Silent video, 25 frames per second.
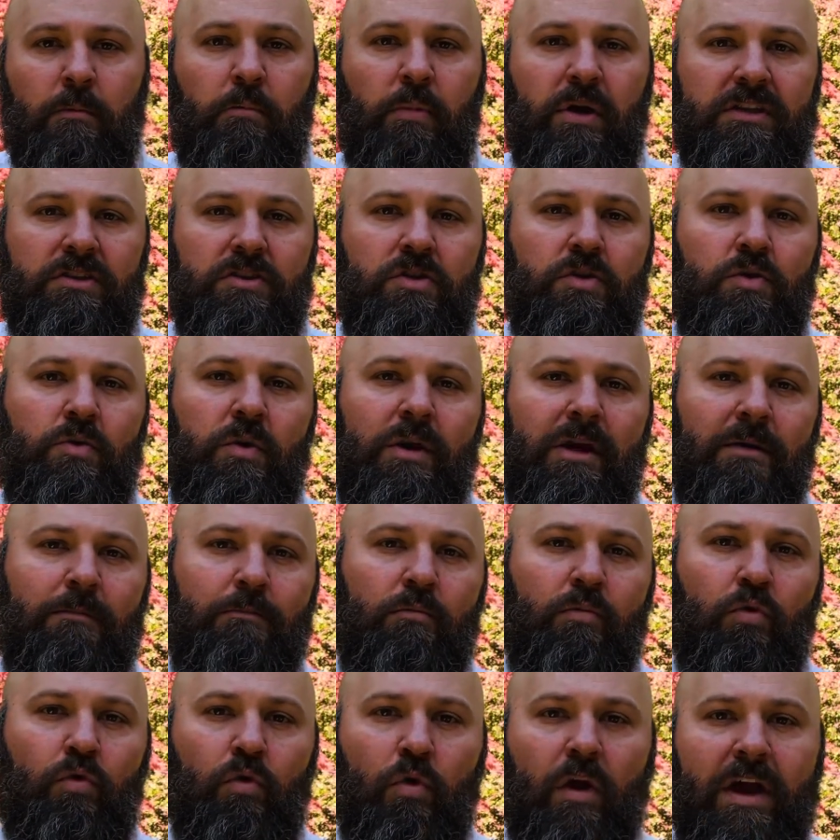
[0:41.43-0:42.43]
But to
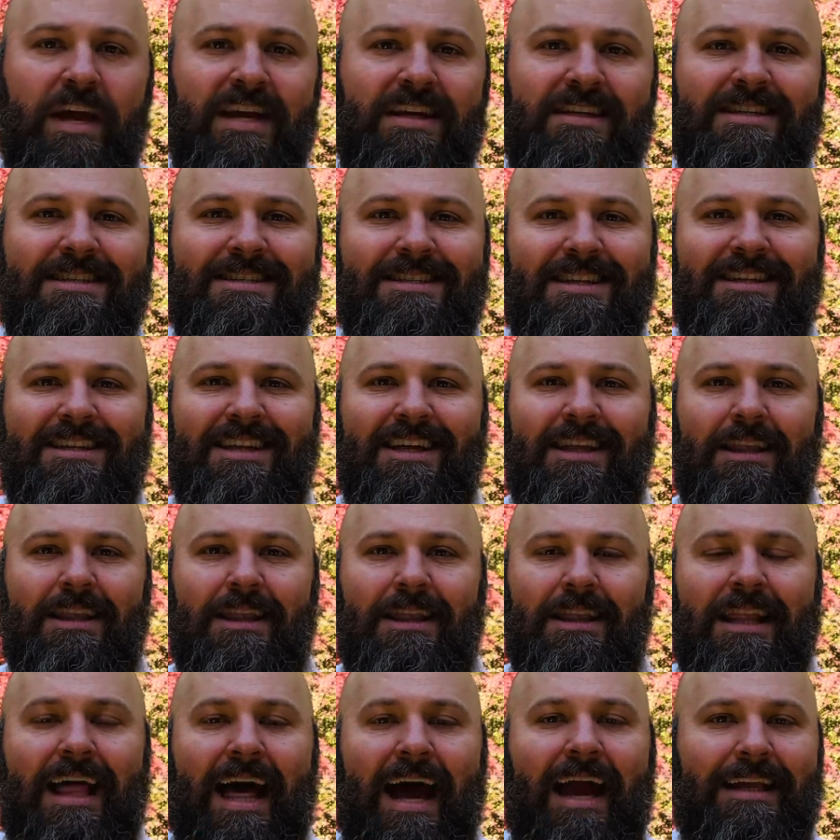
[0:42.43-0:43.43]
embrace the
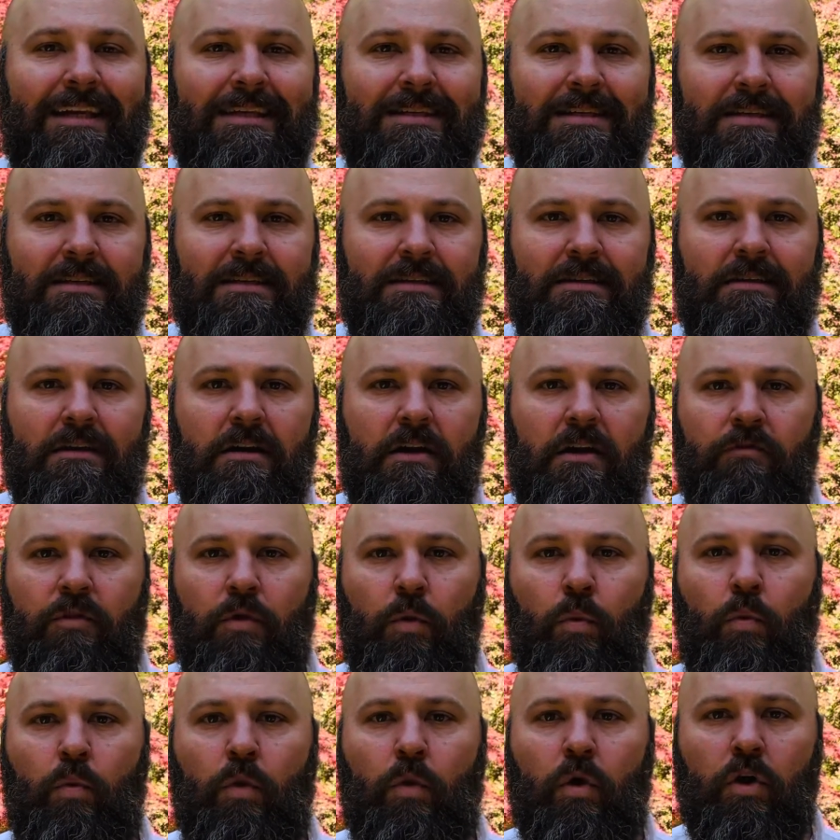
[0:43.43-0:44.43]
light of
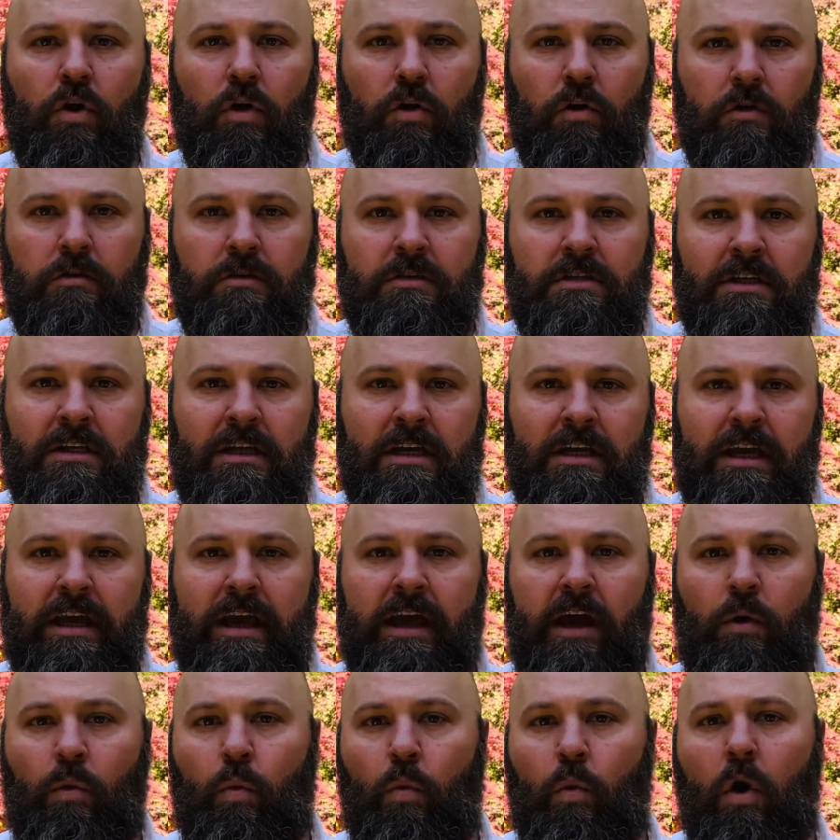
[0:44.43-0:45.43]
the world
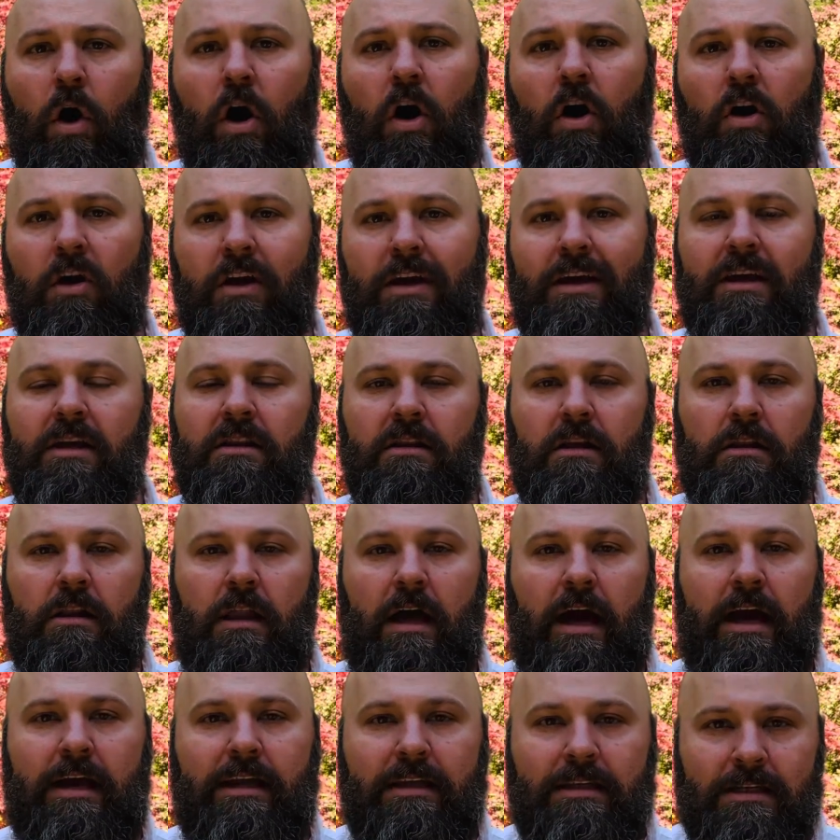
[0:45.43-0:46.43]
and walk in the
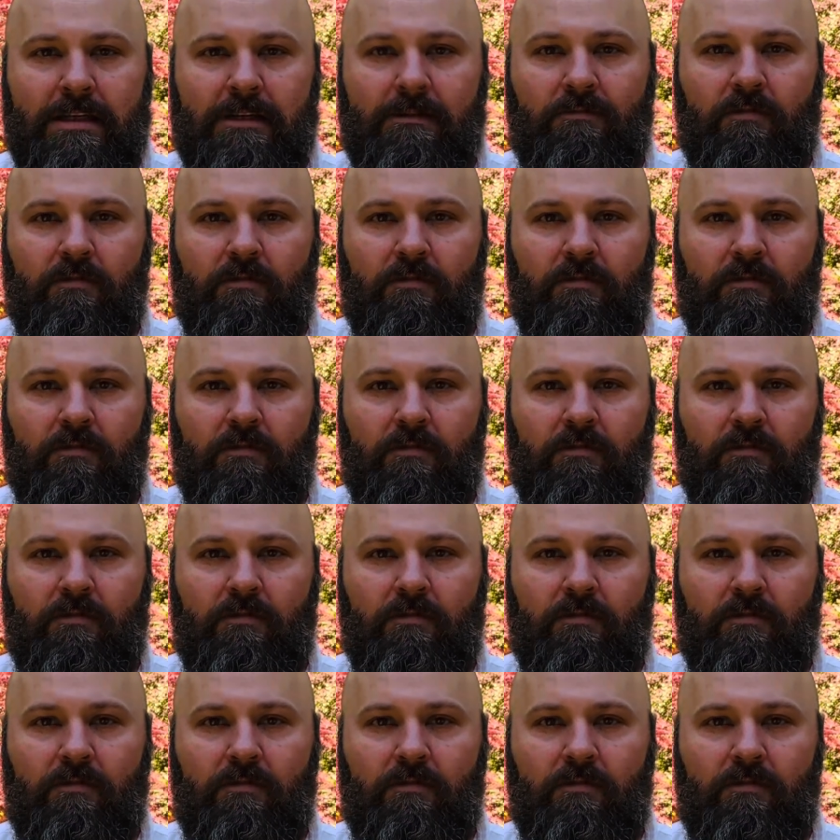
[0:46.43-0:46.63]
light